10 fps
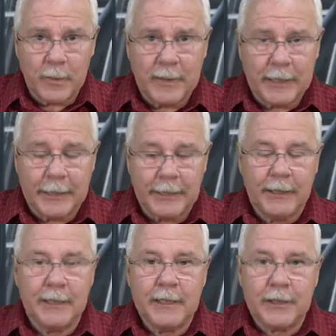beginning,
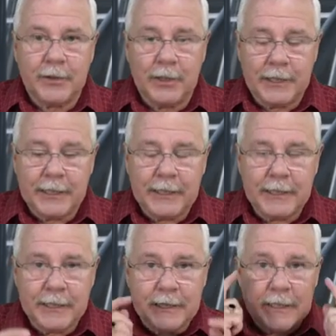the
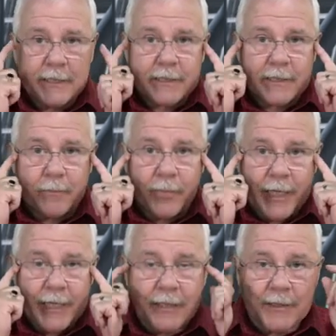lead is the
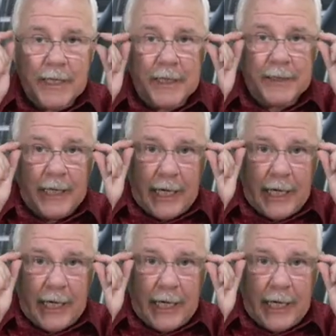brains and the